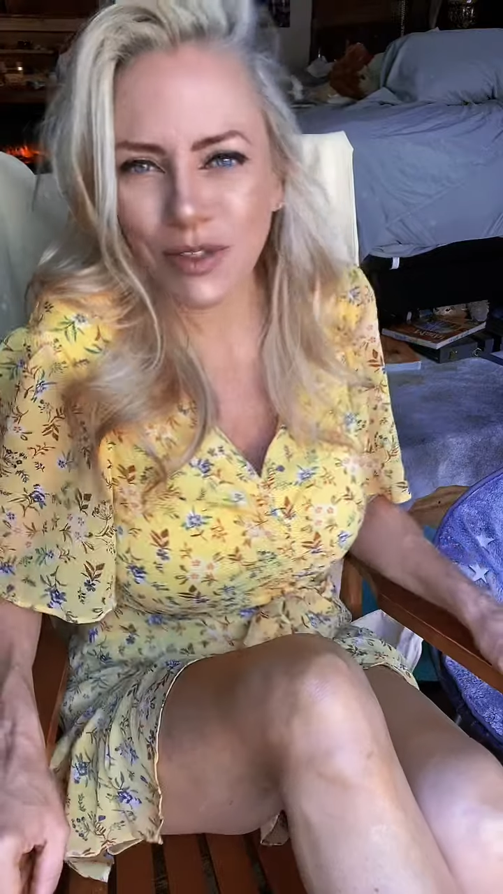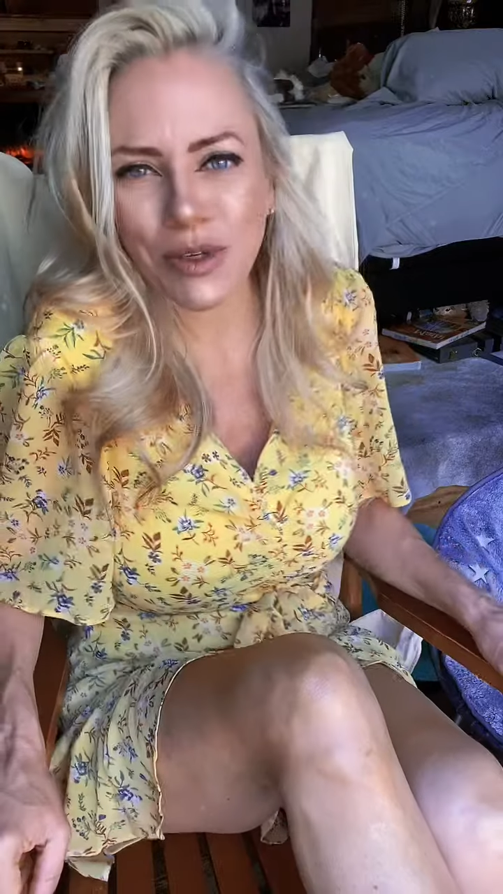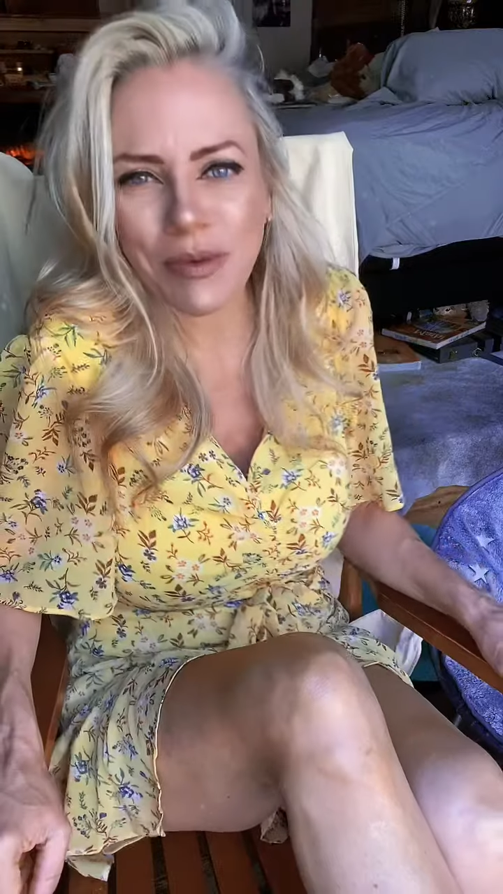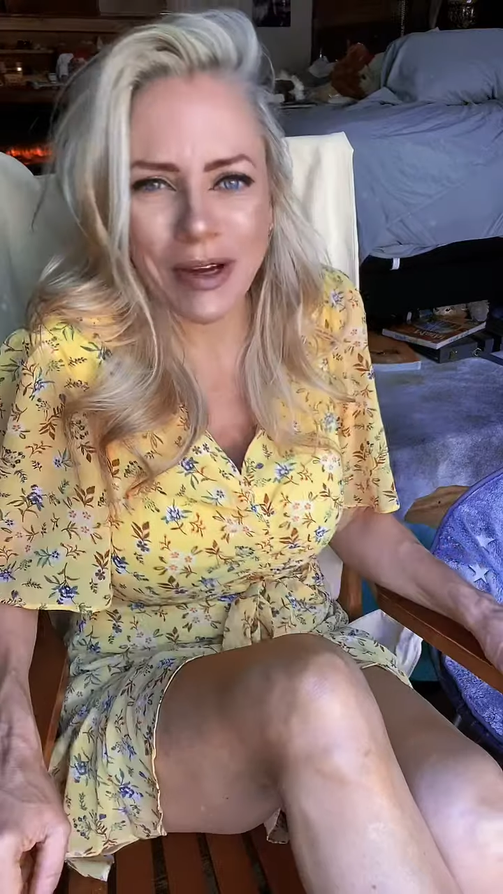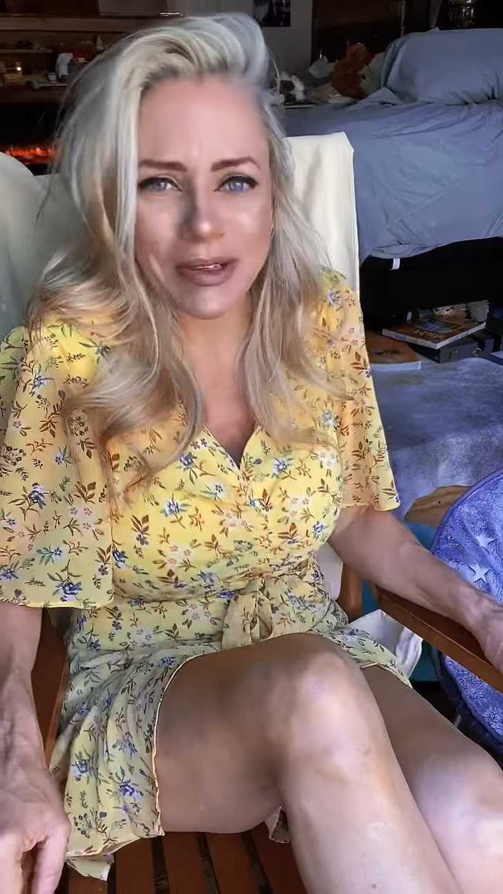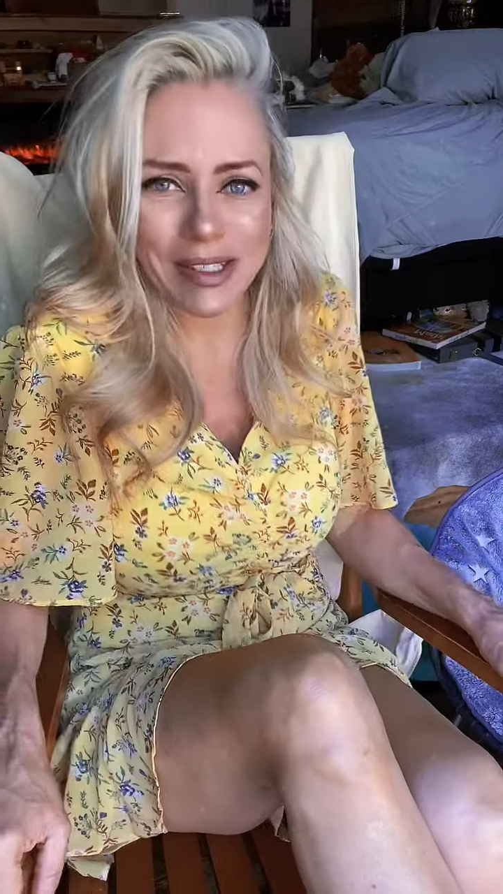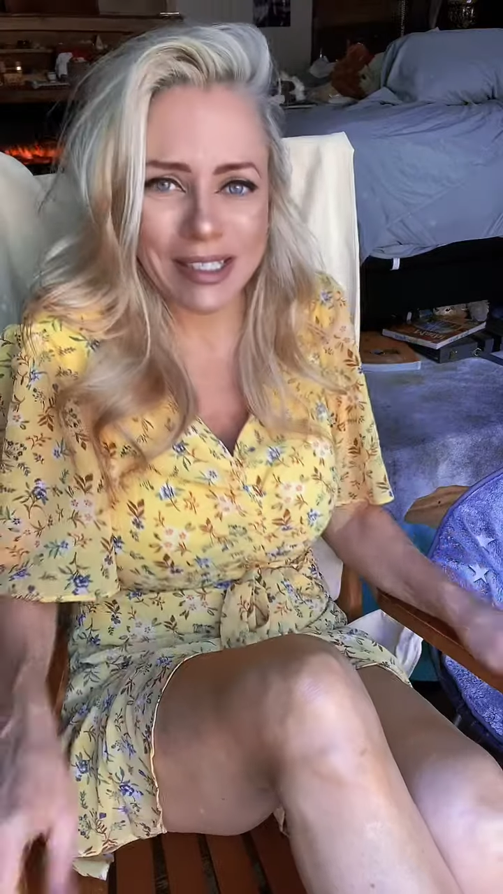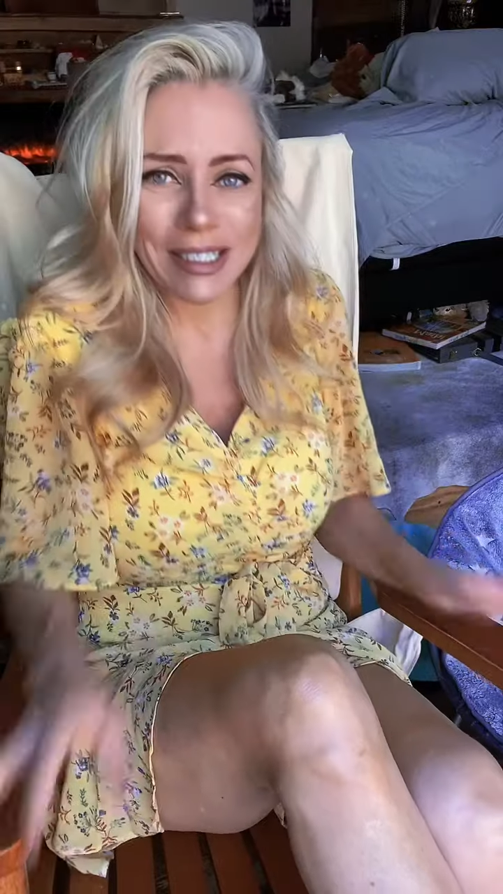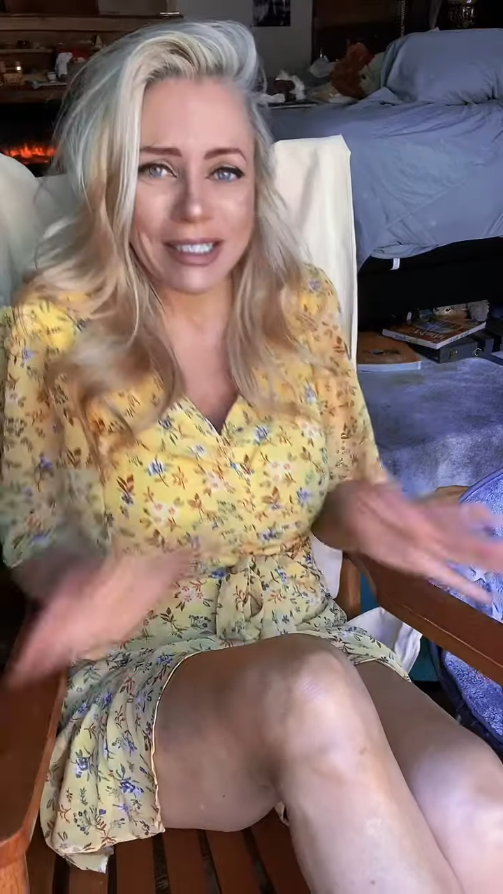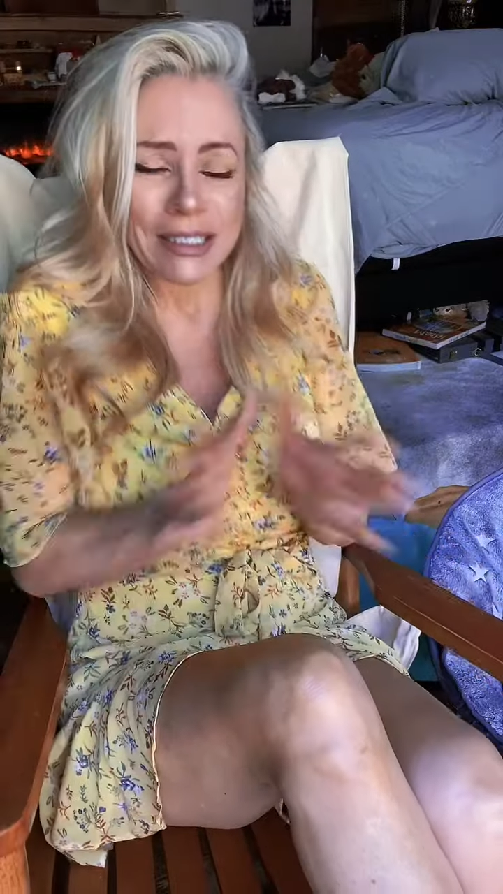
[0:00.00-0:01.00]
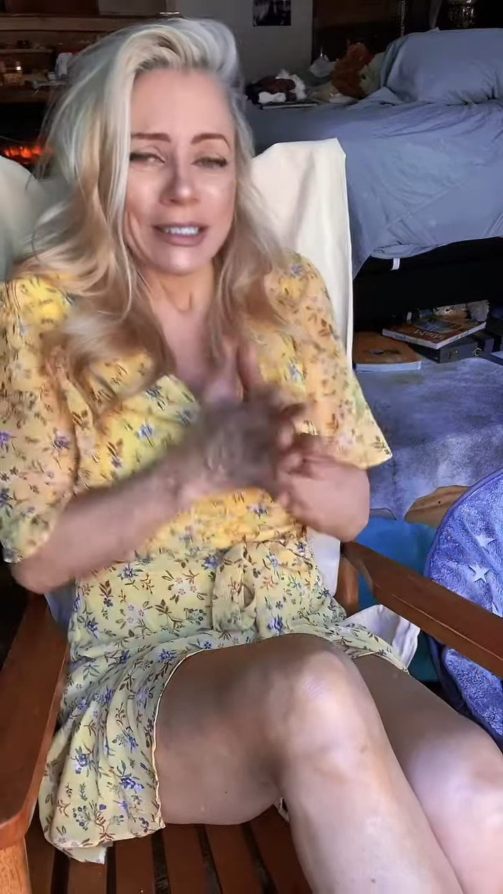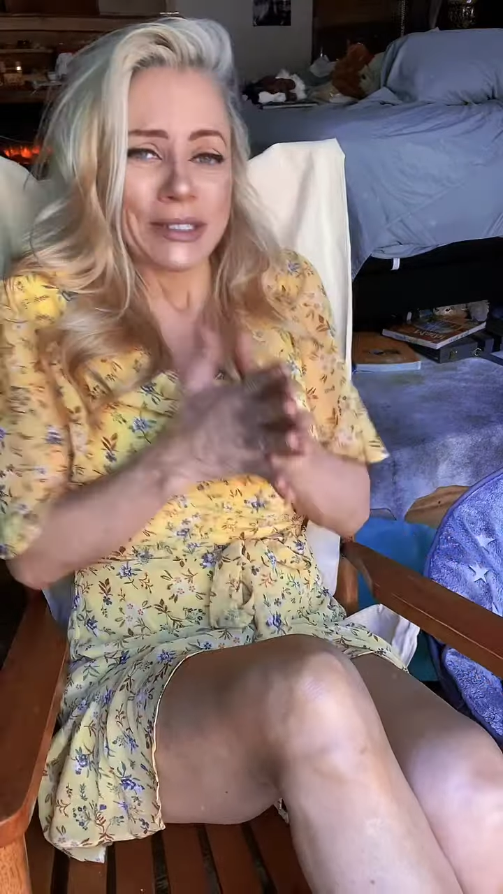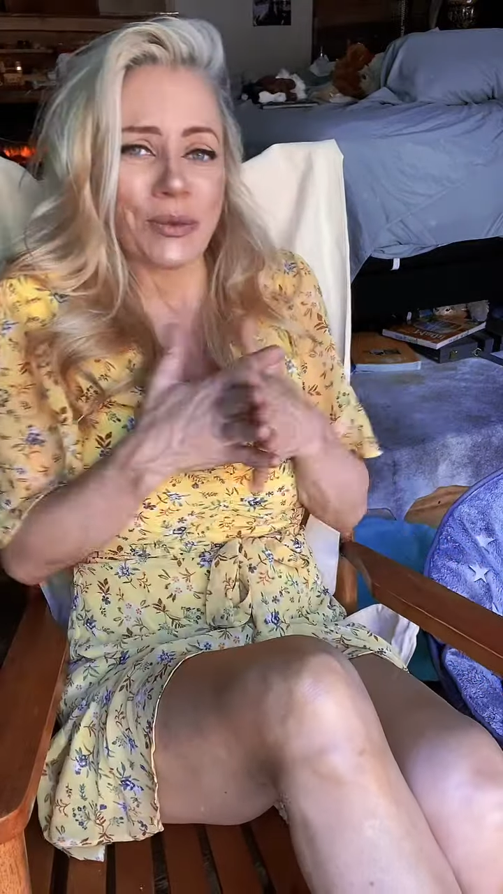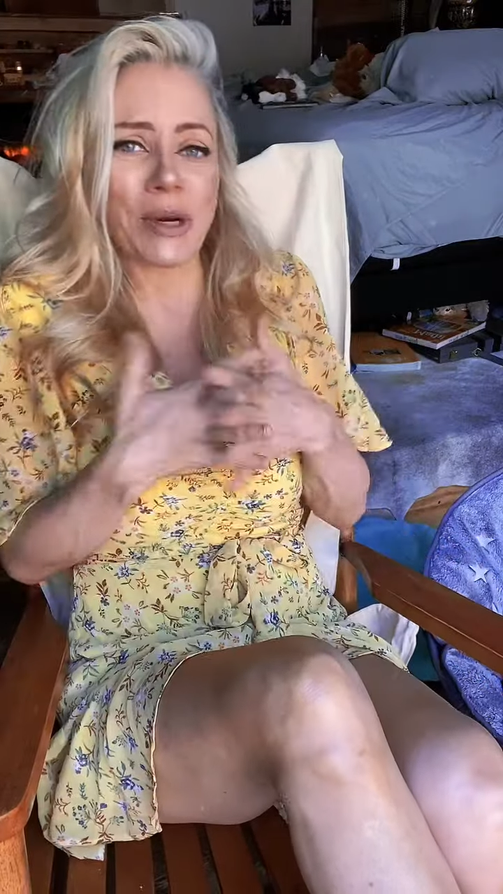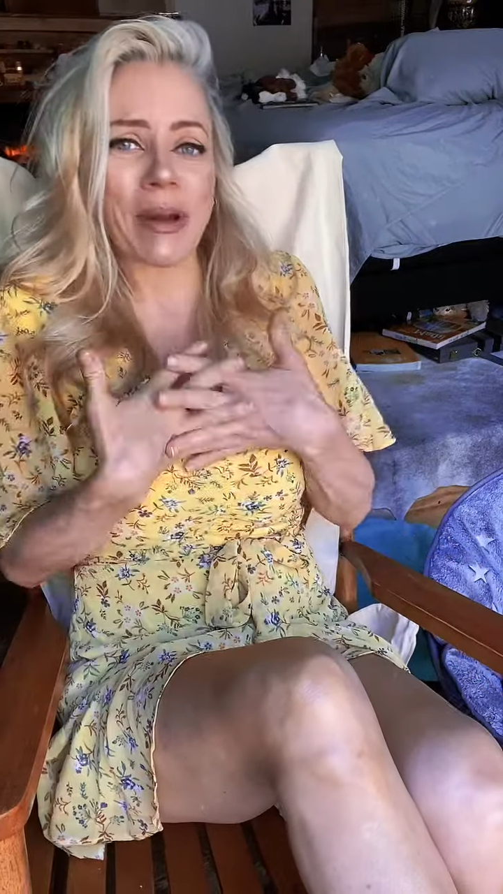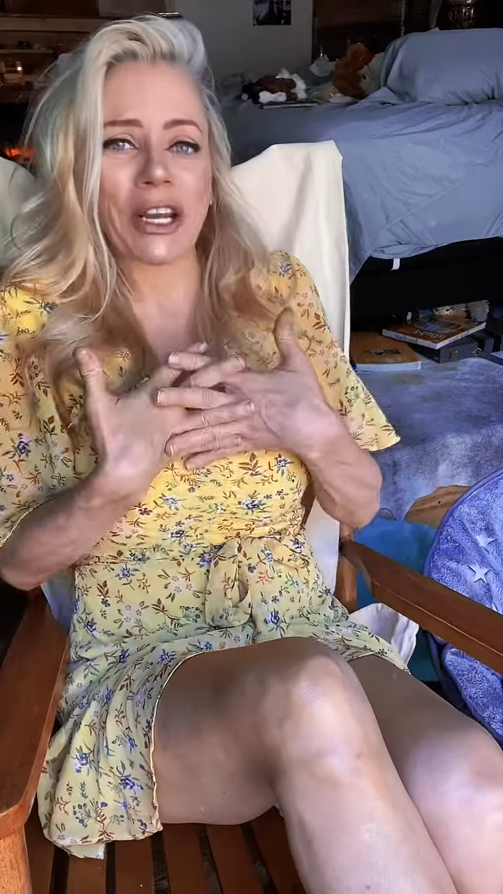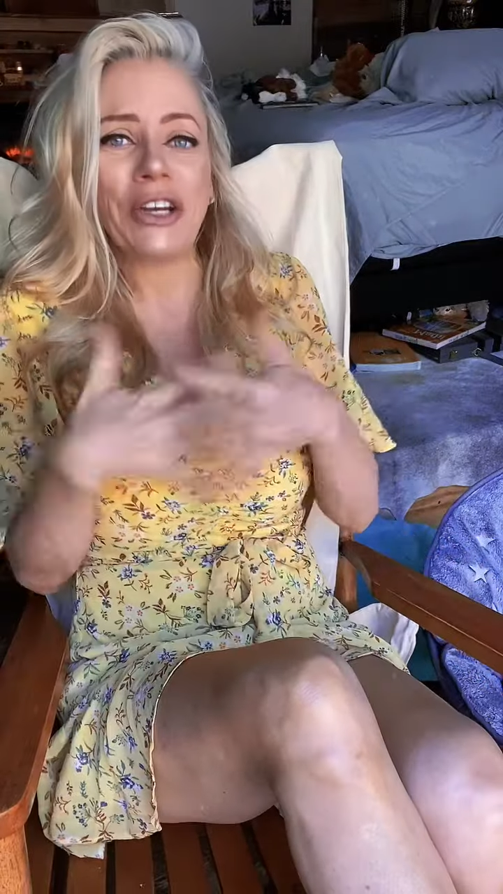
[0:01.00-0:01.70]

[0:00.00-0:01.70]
about what I'm gonna